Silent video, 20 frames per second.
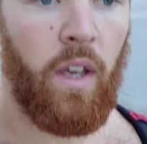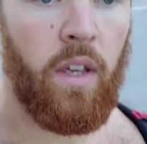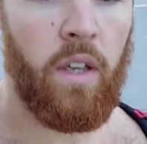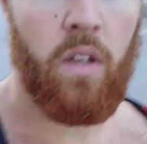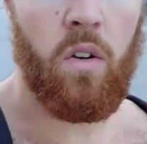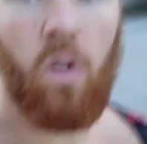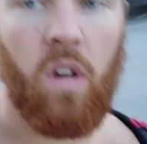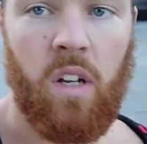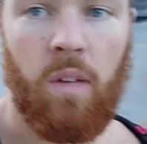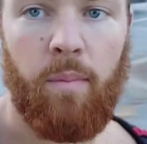
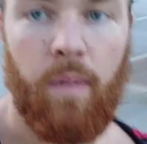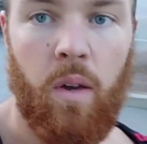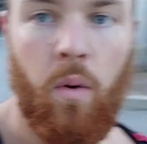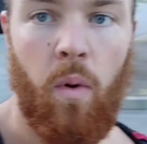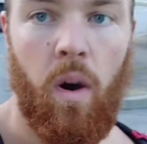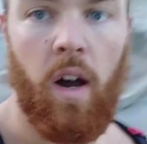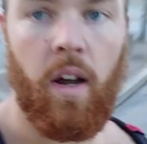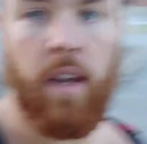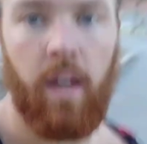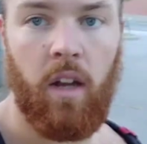You want to be
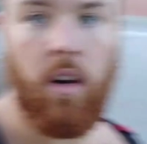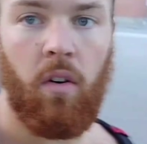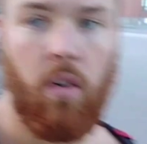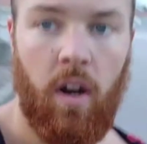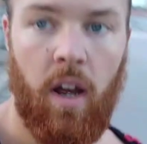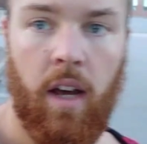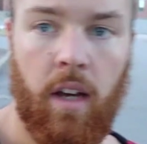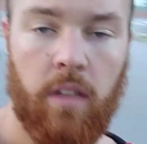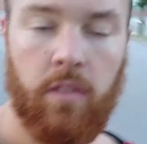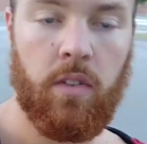walking
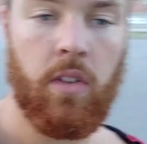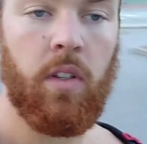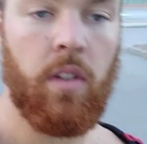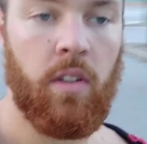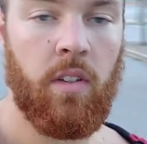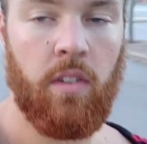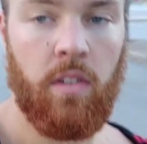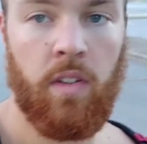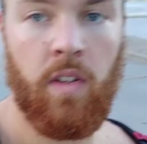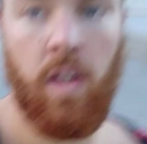around,
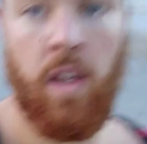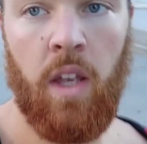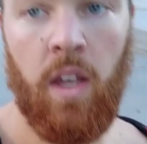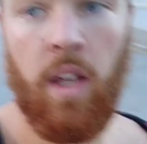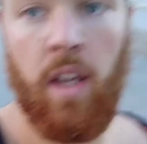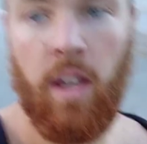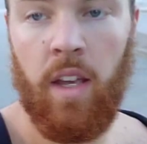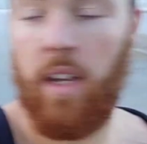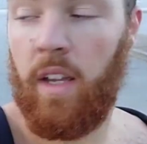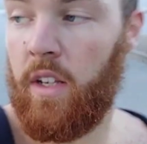
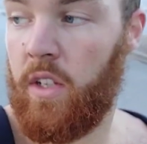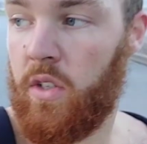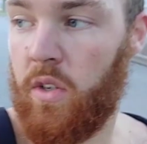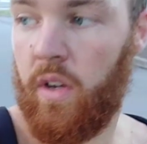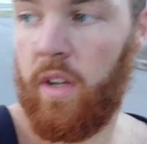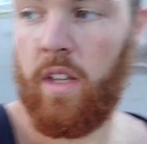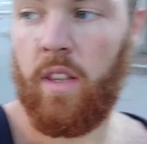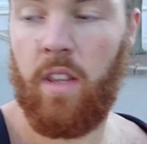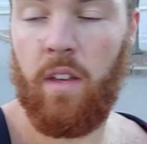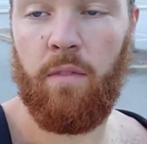
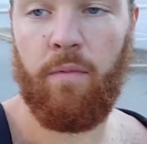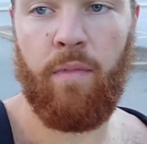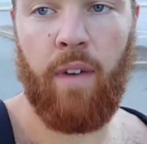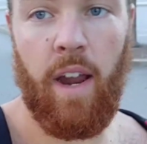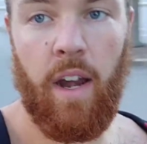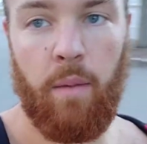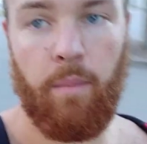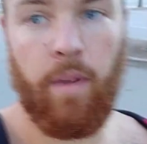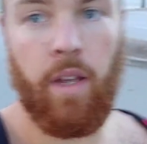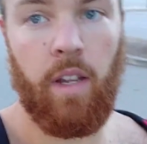enjoying the
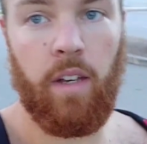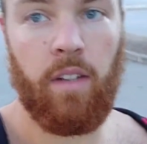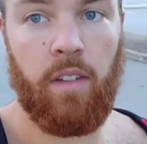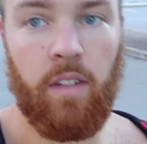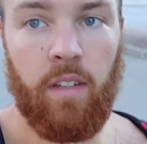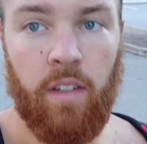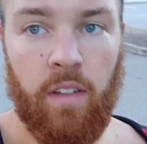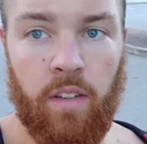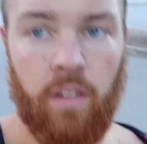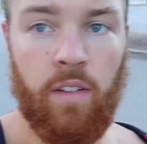environment,